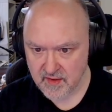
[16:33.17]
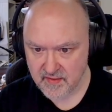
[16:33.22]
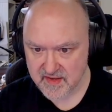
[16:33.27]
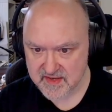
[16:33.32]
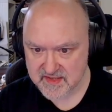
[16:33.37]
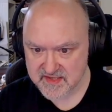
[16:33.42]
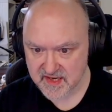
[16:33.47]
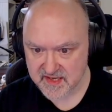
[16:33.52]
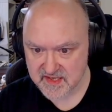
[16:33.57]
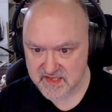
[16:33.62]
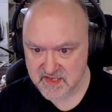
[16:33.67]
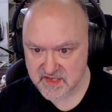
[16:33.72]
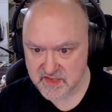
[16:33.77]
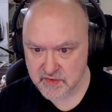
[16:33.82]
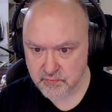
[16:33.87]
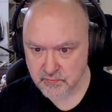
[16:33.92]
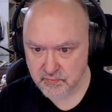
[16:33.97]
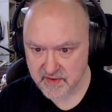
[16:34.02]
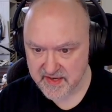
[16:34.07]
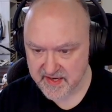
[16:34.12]
That takes
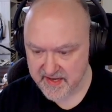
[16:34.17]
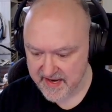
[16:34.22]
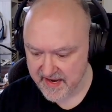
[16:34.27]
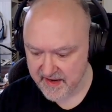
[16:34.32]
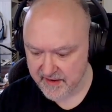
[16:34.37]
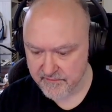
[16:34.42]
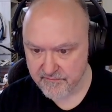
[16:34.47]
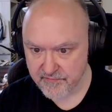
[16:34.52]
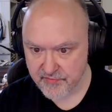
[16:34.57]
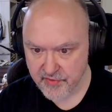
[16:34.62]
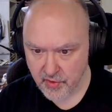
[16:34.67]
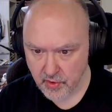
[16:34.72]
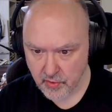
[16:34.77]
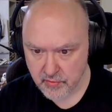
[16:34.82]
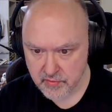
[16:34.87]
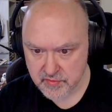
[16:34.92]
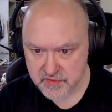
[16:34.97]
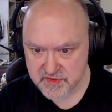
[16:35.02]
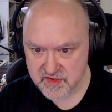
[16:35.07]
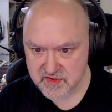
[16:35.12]
three out of
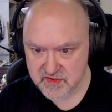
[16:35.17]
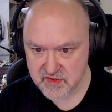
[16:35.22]
those.